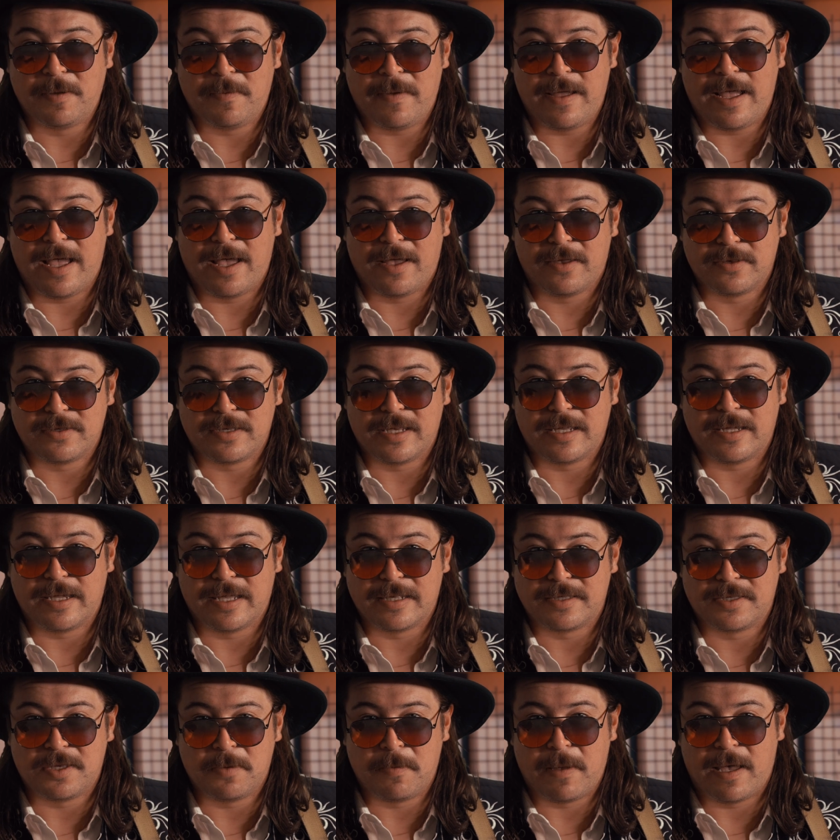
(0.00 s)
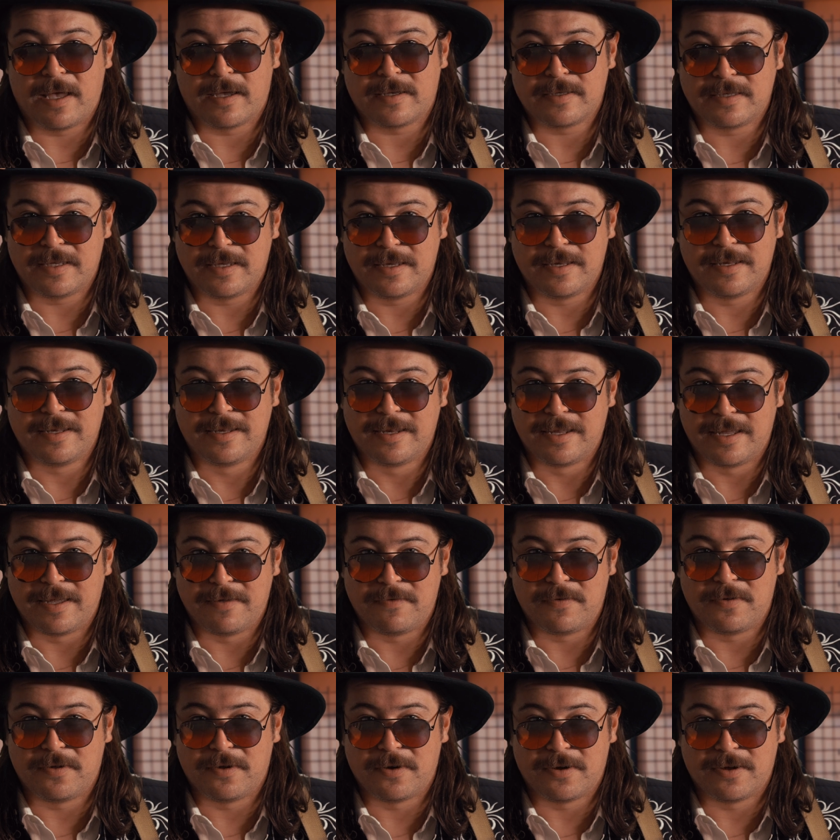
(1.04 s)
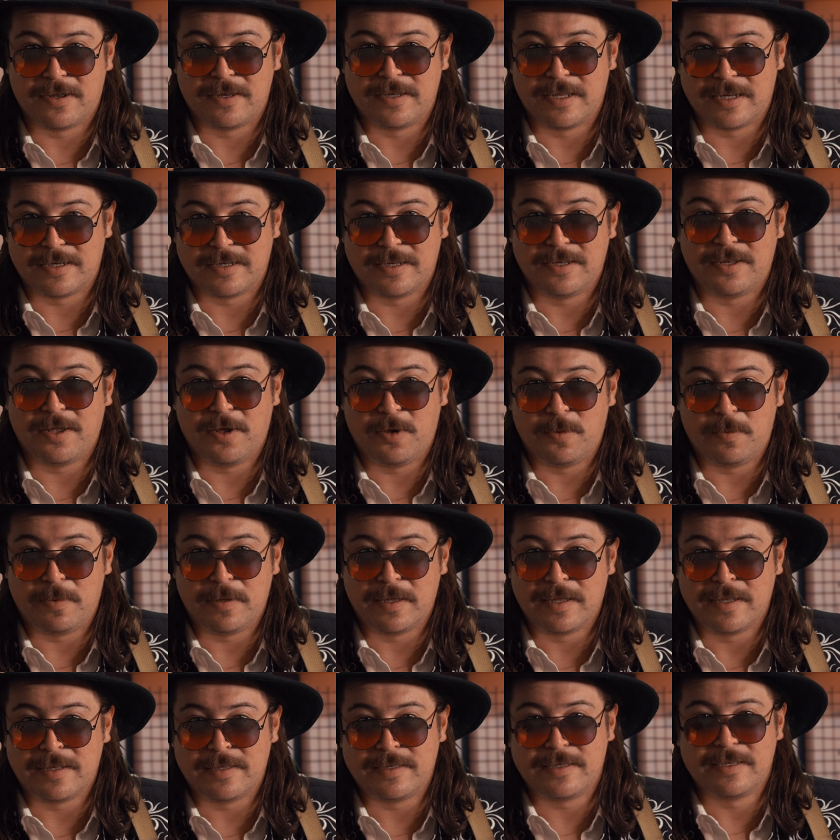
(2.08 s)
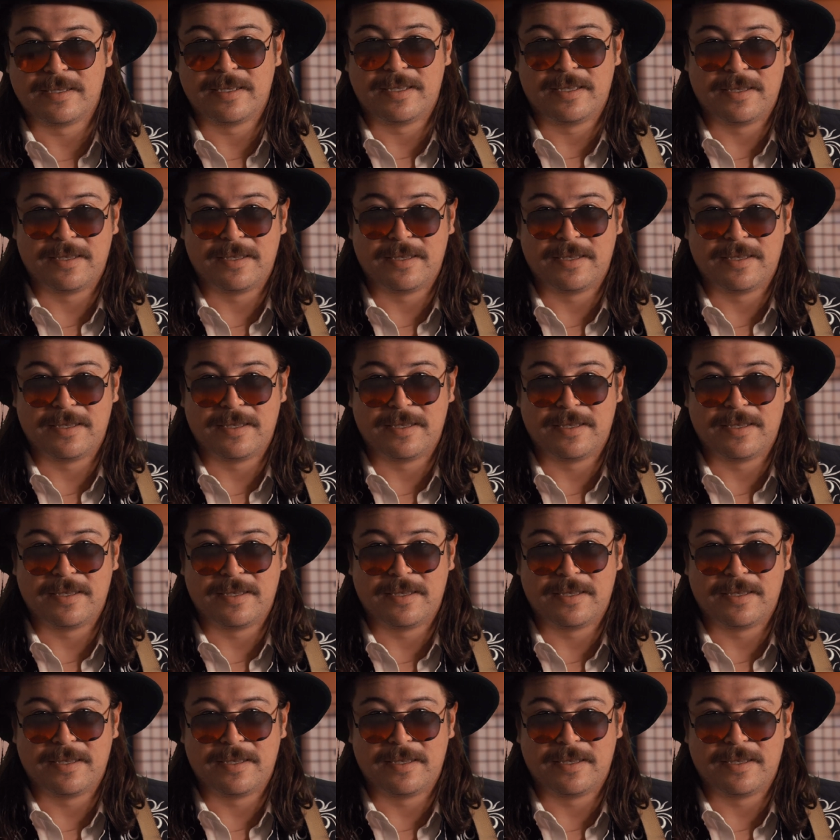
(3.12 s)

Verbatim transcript: to my house and get Suboxone if you're addicted to opiates.